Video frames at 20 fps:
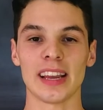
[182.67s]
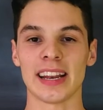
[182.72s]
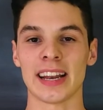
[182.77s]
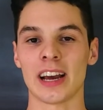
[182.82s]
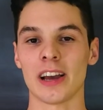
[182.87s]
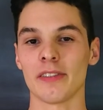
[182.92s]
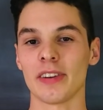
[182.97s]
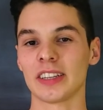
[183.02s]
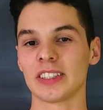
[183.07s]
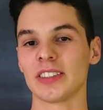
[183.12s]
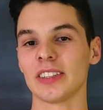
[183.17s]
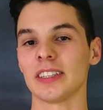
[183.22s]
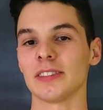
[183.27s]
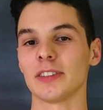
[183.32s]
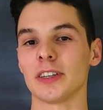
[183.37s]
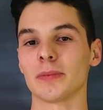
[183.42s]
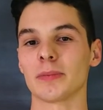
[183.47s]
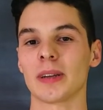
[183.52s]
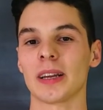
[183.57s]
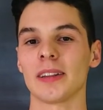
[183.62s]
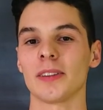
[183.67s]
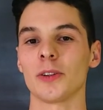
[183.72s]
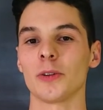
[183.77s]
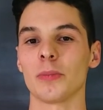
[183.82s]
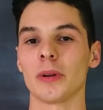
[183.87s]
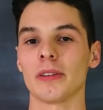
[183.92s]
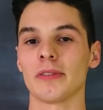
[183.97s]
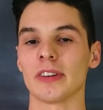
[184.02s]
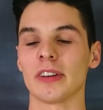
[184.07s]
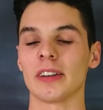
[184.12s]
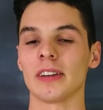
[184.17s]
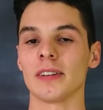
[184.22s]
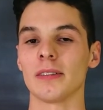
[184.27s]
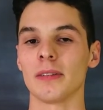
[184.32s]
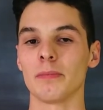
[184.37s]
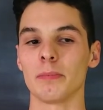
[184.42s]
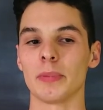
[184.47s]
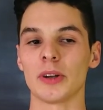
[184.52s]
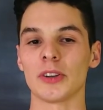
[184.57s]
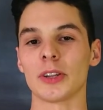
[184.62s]
And now I've actually developed got a little bit of a
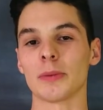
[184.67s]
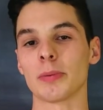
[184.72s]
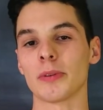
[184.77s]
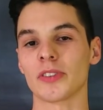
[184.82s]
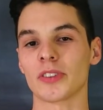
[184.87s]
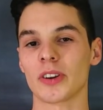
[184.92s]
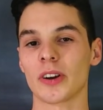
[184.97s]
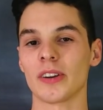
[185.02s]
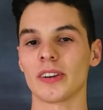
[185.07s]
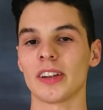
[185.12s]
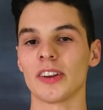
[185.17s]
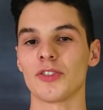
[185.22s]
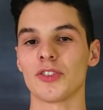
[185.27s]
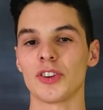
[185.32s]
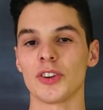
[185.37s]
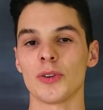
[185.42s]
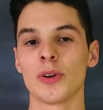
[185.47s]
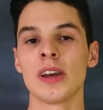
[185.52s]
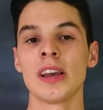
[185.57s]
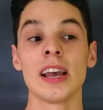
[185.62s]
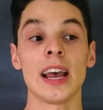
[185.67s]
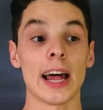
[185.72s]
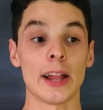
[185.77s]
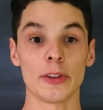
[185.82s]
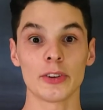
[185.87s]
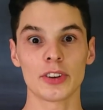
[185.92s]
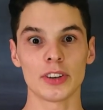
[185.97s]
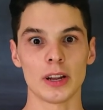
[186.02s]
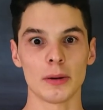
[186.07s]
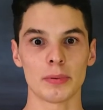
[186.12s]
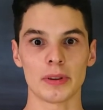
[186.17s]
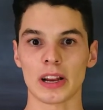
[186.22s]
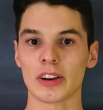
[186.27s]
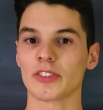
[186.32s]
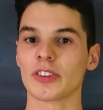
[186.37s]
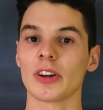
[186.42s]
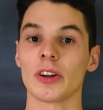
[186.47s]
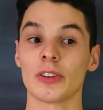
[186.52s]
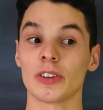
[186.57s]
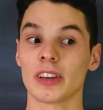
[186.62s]
buildup of scar tissue. I looked it up. It's
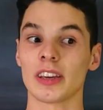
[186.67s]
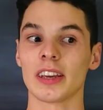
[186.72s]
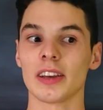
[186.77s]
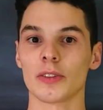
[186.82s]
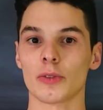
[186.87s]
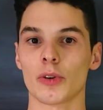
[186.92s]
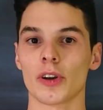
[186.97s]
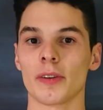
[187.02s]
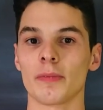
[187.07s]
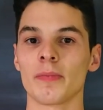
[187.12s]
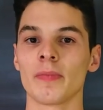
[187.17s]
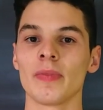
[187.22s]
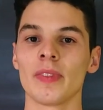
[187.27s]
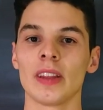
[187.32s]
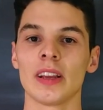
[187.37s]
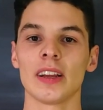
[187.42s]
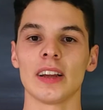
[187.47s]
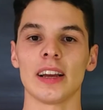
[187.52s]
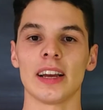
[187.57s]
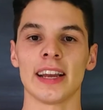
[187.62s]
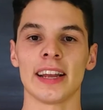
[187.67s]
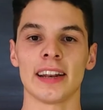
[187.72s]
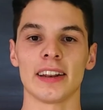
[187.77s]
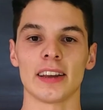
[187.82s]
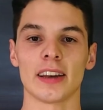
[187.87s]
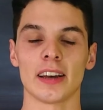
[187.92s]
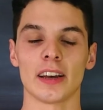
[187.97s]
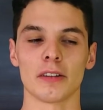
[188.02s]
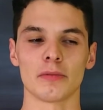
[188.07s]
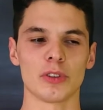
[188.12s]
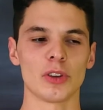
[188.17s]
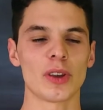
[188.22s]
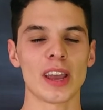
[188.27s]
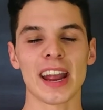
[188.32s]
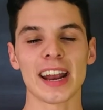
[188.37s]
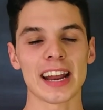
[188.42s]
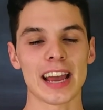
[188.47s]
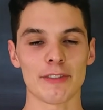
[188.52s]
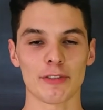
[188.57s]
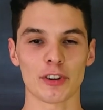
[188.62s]
actually called a keloid. And uh, you
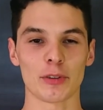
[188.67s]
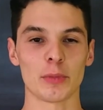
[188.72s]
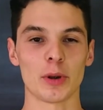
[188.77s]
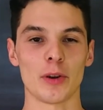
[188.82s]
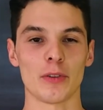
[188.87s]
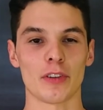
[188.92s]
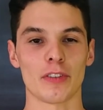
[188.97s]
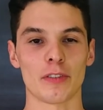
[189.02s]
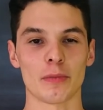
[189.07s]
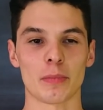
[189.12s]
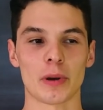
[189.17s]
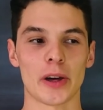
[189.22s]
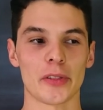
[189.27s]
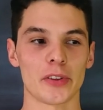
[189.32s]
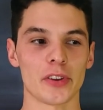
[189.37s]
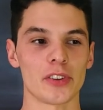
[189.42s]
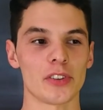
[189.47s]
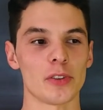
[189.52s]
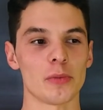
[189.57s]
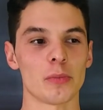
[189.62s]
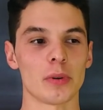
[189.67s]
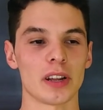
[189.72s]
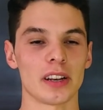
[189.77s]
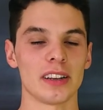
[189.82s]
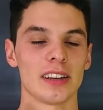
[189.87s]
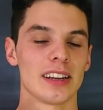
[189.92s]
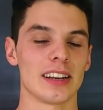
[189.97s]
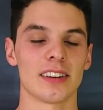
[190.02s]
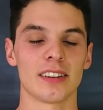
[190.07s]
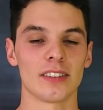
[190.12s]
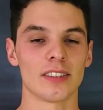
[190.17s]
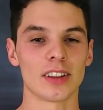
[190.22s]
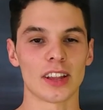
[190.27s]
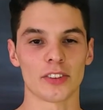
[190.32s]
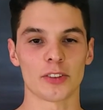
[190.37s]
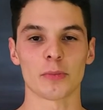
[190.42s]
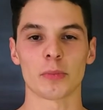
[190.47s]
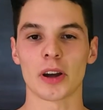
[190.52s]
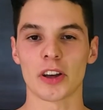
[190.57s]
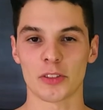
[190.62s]
can have it removed if it bothers you, but it
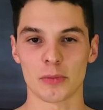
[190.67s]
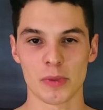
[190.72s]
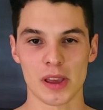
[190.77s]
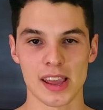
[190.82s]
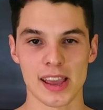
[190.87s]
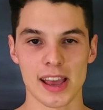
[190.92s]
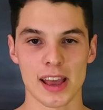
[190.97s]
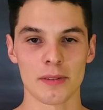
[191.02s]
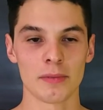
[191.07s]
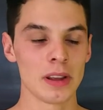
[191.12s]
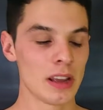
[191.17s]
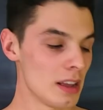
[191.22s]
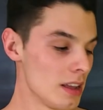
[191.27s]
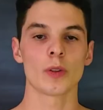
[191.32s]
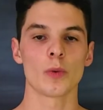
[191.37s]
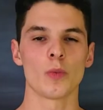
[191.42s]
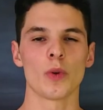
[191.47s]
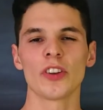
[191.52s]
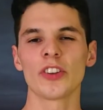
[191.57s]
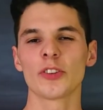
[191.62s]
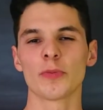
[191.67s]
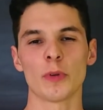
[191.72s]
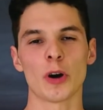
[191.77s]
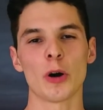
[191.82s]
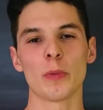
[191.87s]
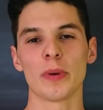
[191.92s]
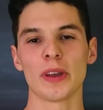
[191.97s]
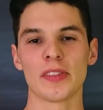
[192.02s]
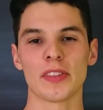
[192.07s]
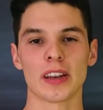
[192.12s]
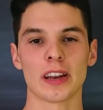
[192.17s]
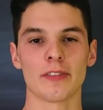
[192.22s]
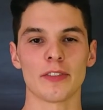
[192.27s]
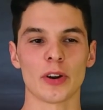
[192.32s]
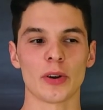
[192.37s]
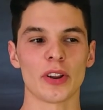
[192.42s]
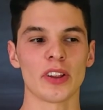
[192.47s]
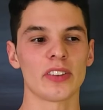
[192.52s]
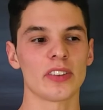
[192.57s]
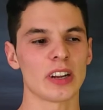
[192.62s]
doesn't bother me yet. One small bit that I've
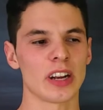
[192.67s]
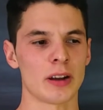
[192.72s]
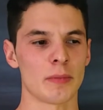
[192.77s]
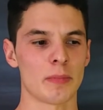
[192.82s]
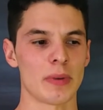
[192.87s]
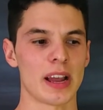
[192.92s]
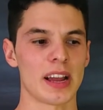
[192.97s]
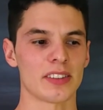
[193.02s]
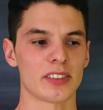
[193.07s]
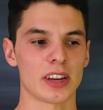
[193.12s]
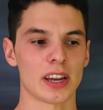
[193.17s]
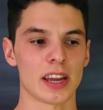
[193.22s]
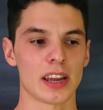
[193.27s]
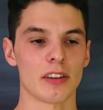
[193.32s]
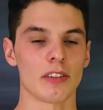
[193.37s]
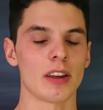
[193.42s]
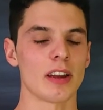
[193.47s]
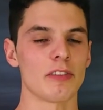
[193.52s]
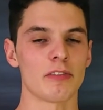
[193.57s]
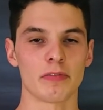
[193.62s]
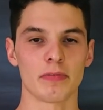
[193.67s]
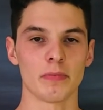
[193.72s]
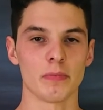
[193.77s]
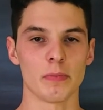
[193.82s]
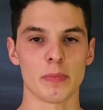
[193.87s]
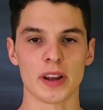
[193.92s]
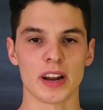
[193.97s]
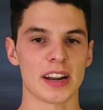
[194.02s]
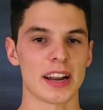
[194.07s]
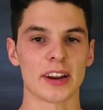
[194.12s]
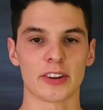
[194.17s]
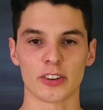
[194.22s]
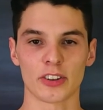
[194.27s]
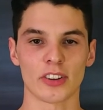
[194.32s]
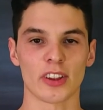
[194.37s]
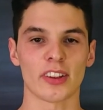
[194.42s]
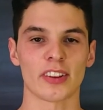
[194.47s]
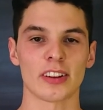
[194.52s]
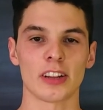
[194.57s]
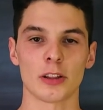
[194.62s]
noticed um, as I have begun
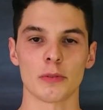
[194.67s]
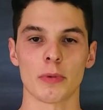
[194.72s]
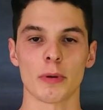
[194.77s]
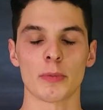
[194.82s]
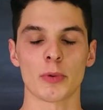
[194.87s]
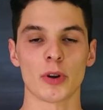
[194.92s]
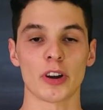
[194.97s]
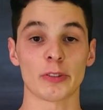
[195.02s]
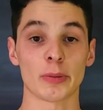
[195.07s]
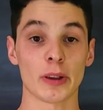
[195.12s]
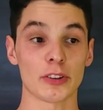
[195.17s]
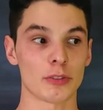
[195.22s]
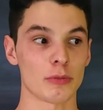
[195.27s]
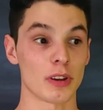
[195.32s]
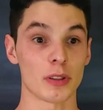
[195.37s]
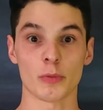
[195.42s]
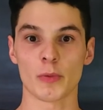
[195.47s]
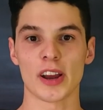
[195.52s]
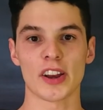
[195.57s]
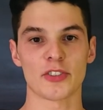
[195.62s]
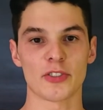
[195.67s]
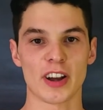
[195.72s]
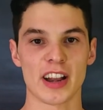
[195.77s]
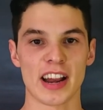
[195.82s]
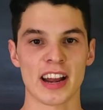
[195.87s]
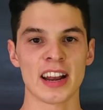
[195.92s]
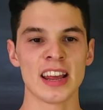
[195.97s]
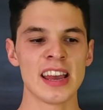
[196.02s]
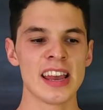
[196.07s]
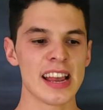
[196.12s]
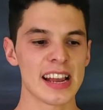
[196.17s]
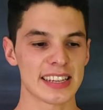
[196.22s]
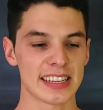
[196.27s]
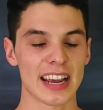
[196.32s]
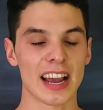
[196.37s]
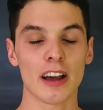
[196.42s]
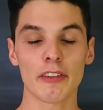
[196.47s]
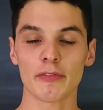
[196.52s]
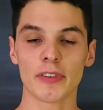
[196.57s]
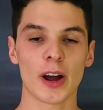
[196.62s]
exercising a little bit more, especially with weight training, is I
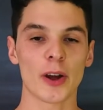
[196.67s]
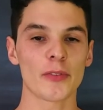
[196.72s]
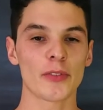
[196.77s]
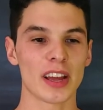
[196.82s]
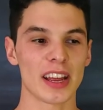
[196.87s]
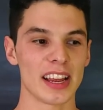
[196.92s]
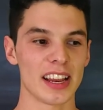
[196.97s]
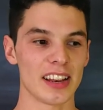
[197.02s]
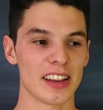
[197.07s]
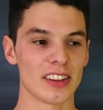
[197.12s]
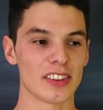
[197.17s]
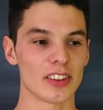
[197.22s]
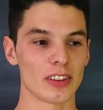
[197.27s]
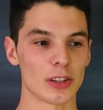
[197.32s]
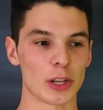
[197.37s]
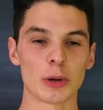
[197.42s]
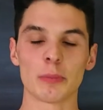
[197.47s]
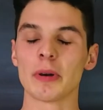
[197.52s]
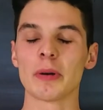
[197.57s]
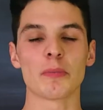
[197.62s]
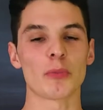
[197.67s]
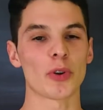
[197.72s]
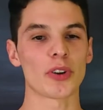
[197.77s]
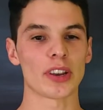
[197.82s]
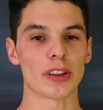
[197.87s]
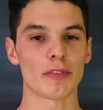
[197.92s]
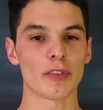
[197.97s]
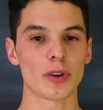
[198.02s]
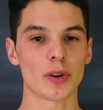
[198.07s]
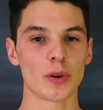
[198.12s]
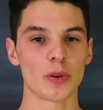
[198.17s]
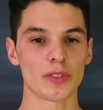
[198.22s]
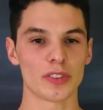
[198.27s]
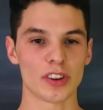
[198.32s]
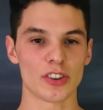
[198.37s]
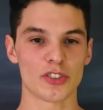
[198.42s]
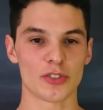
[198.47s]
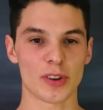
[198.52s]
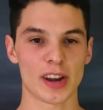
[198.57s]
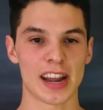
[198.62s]
have found that it is a little bit more difficult
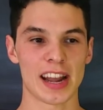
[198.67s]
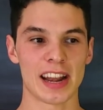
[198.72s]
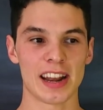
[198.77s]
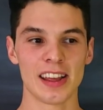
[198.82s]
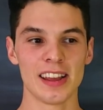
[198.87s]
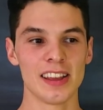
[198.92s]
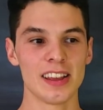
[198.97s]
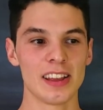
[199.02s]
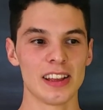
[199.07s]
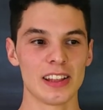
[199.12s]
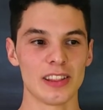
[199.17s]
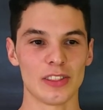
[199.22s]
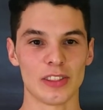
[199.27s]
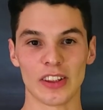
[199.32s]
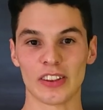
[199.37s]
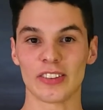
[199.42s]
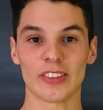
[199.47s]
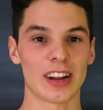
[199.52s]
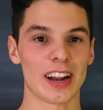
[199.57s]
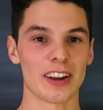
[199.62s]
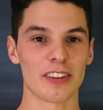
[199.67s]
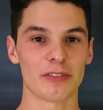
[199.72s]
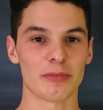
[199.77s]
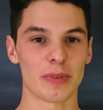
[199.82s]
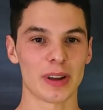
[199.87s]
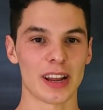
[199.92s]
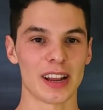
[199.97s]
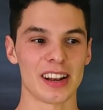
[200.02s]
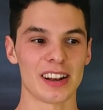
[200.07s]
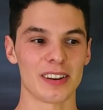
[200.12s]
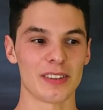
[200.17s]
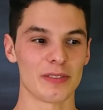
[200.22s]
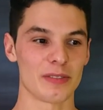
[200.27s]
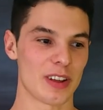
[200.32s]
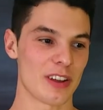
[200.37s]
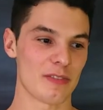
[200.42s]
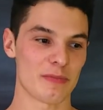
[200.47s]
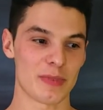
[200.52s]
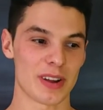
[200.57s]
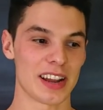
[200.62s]
to train this side of my
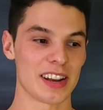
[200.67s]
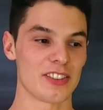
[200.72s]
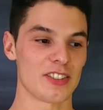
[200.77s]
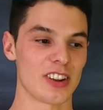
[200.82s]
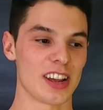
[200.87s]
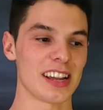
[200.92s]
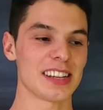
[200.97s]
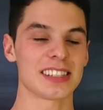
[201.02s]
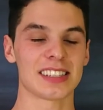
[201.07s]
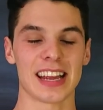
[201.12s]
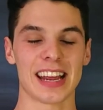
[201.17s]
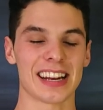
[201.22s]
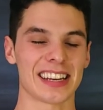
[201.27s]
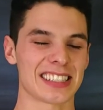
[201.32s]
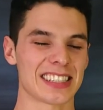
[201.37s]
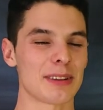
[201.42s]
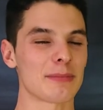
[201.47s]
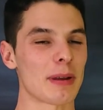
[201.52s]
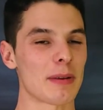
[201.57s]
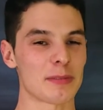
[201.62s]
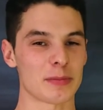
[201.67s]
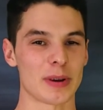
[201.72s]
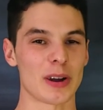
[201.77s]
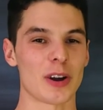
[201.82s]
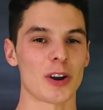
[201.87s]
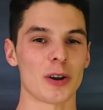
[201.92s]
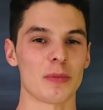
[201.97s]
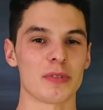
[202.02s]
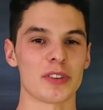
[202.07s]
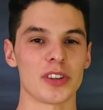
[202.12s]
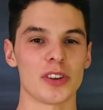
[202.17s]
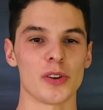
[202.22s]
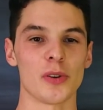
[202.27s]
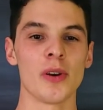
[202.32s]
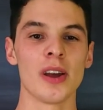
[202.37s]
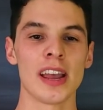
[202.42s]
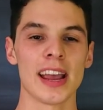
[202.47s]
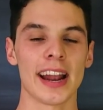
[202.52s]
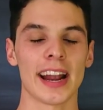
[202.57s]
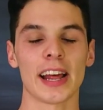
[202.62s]
of my chest and sometimes my arm
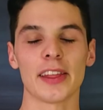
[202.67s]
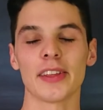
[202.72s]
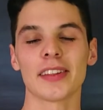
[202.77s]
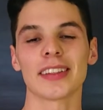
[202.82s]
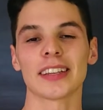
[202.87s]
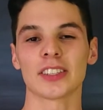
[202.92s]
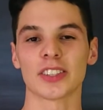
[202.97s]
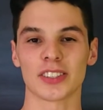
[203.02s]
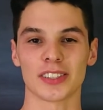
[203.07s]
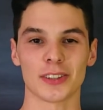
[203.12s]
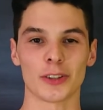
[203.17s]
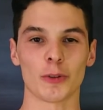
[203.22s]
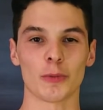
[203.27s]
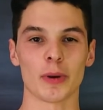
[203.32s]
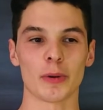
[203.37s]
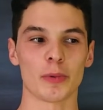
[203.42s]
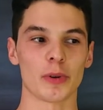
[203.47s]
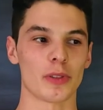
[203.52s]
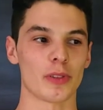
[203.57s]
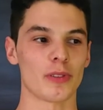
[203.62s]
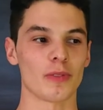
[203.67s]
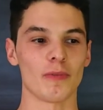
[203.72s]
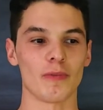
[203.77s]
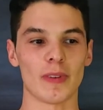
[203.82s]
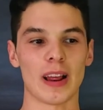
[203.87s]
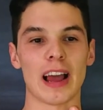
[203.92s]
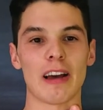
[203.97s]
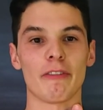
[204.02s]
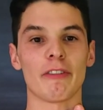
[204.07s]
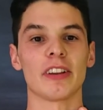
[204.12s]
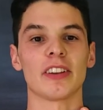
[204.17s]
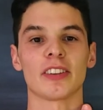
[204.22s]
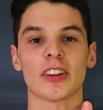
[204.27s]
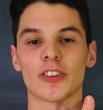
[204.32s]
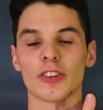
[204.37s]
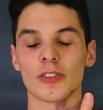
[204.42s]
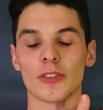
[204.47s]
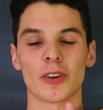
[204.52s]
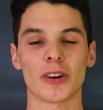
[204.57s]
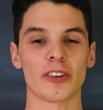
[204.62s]
too. I think that's just a little bit with having such
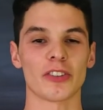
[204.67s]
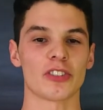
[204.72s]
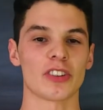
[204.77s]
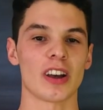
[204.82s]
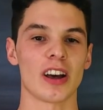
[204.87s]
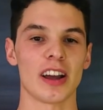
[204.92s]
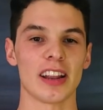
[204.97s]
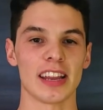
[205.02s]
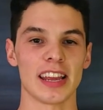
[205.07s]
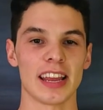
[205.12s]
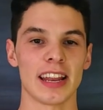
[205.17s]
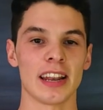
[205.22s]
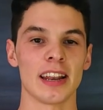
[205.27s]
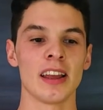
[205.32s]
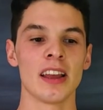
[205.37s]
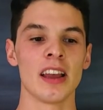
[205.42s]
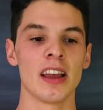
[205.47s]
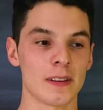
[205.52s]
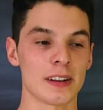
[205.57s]
a large cut in.